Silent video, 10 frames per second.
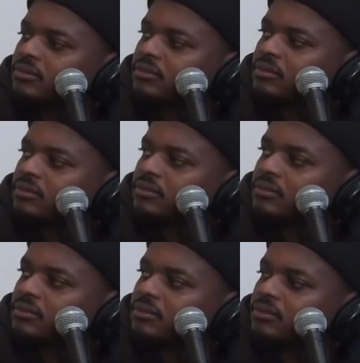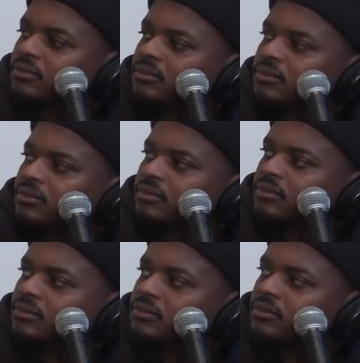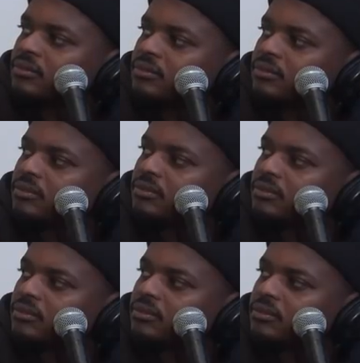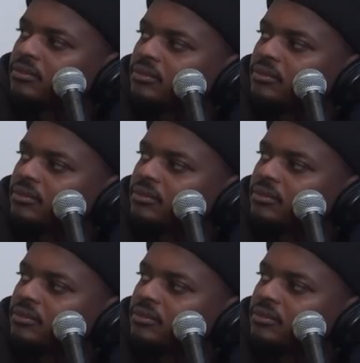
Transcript: The person shown says nothing.